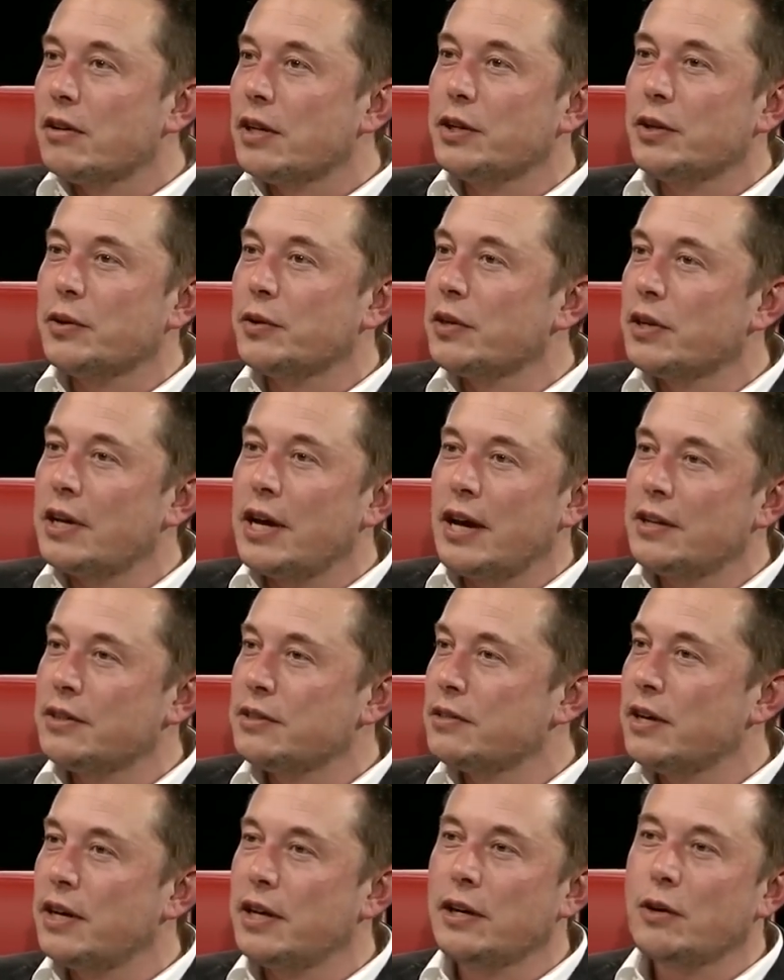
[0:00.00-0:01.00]
you can
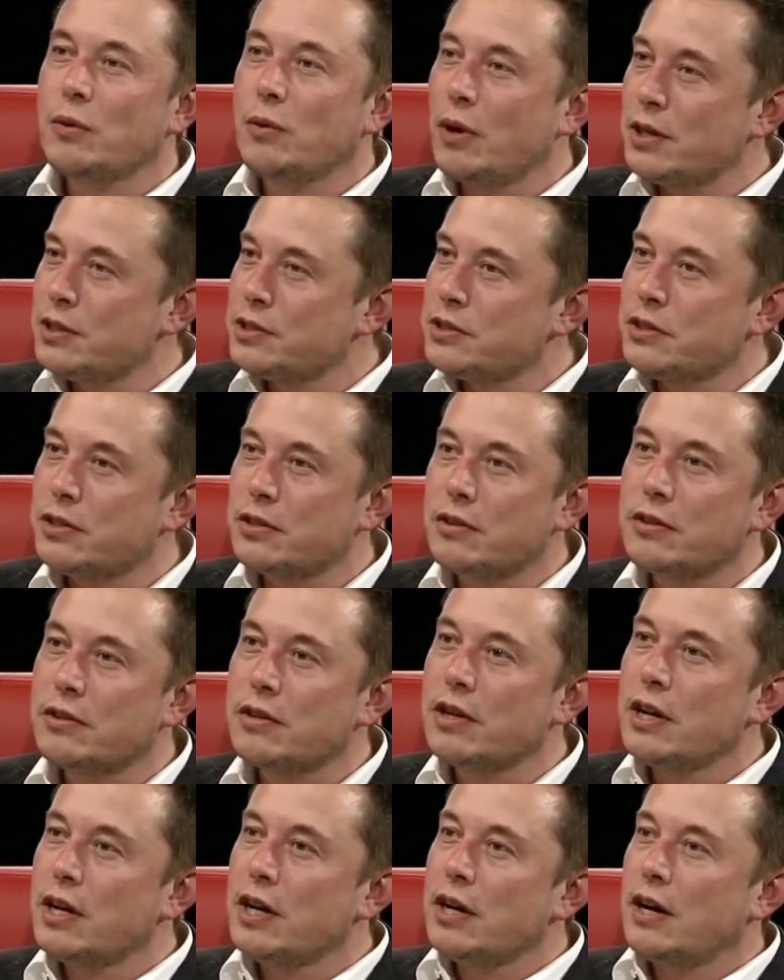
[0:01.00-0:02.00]
answer any
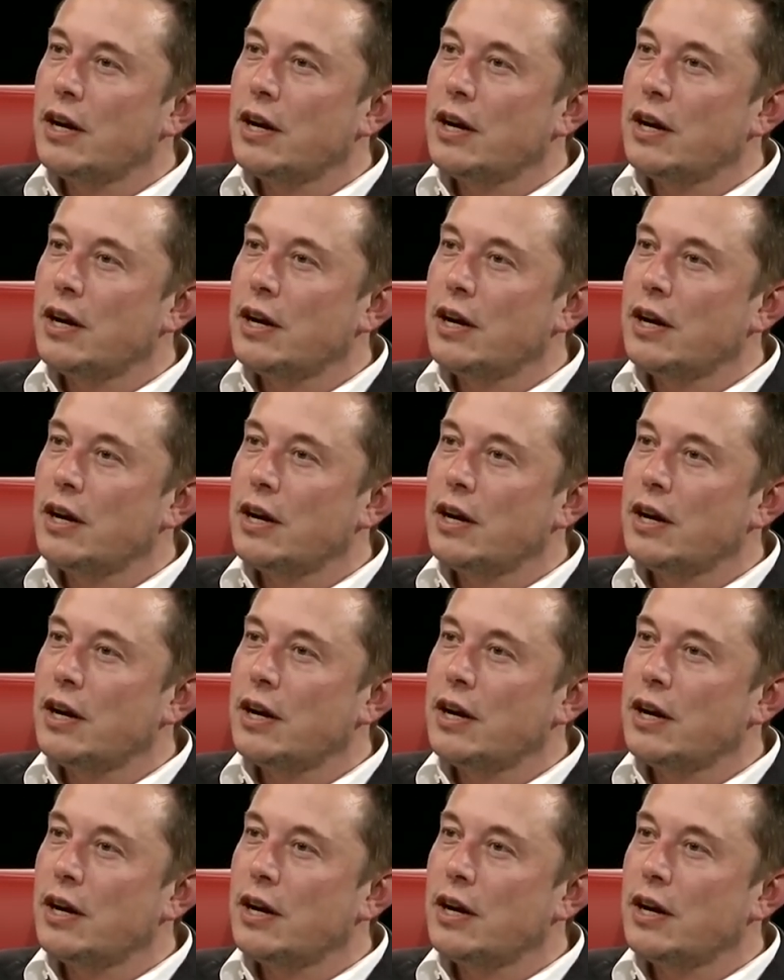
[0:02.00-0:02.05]
question,